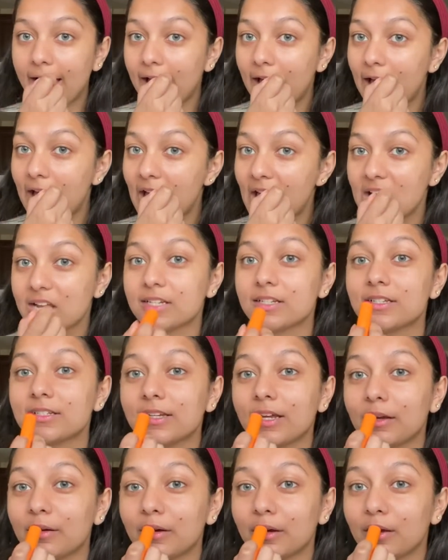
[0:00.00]
This is
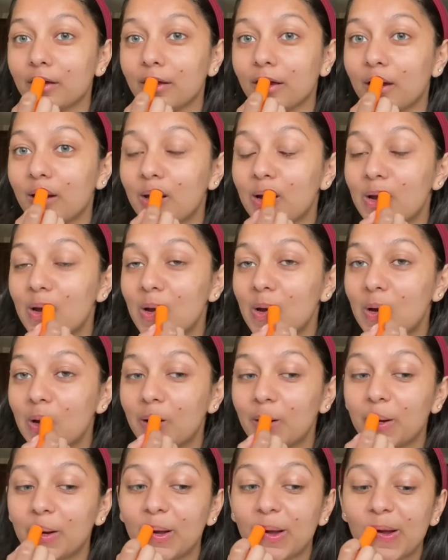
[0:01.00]
like my
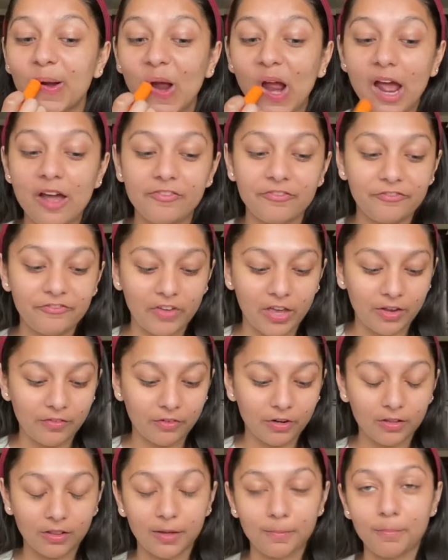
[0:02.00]

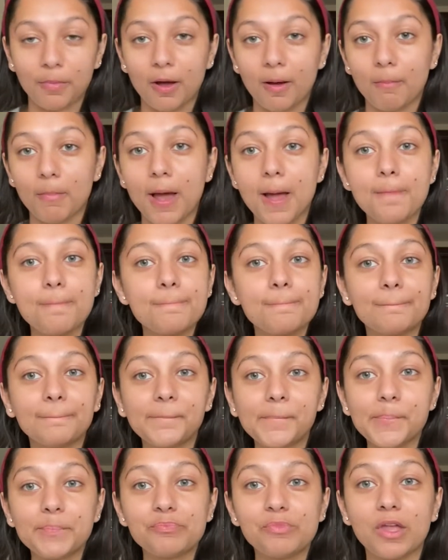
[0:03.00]
favorite lip balm
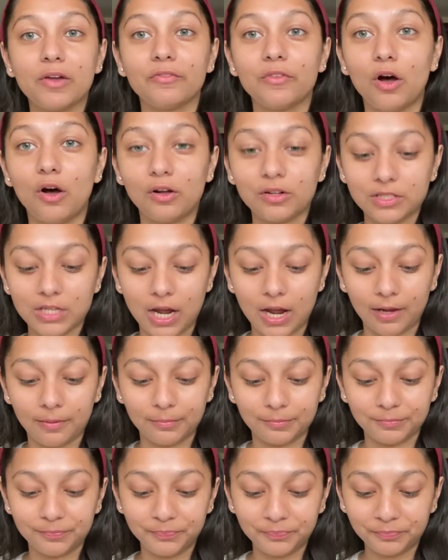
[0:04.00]
of all time.
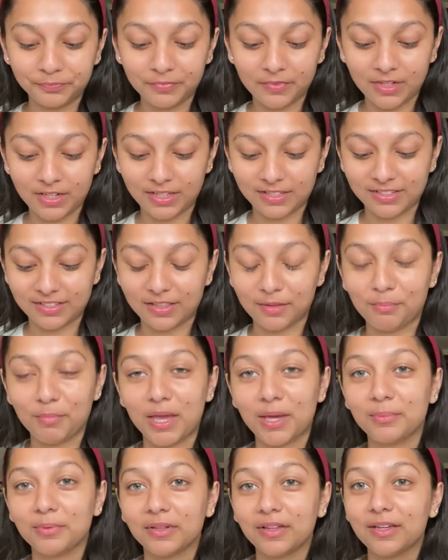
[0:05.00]
It's the
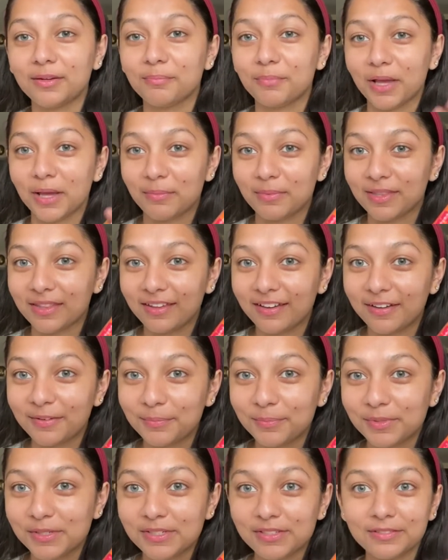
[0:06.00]
Maybelline Baby
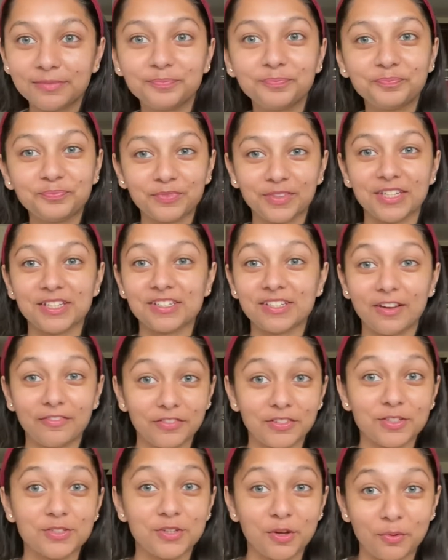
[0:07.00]
Lips. This stuff
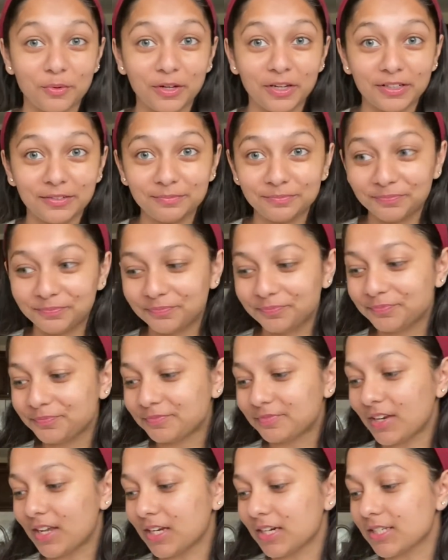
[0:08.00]
is so good.
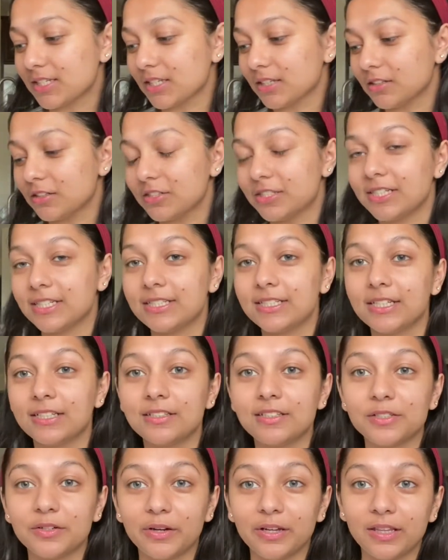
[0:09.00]
And it's a little tinted,
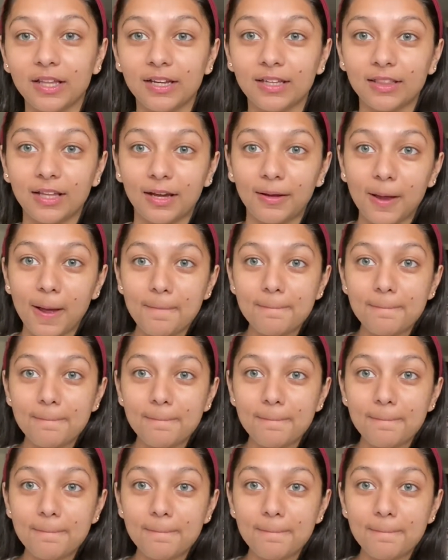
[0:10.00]
so I like that.